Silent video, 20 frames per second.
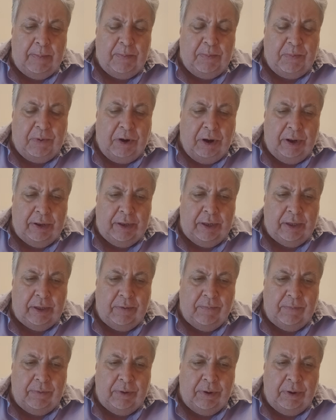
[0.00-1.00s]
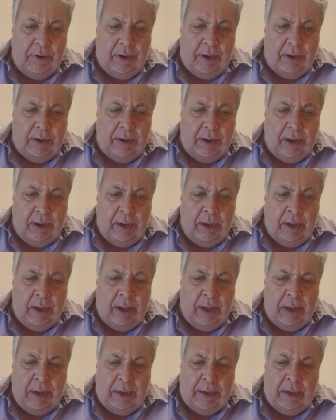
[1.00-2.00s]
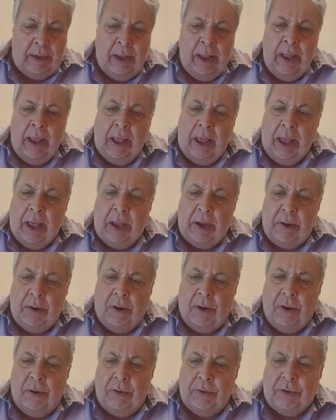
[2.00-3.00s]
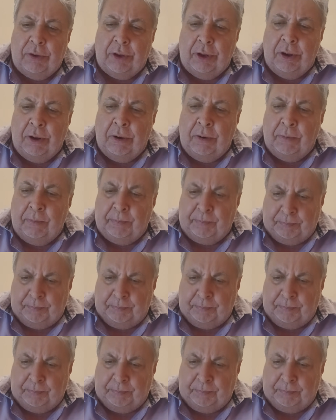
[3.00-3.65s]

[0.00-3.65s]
process of learning, uh, and also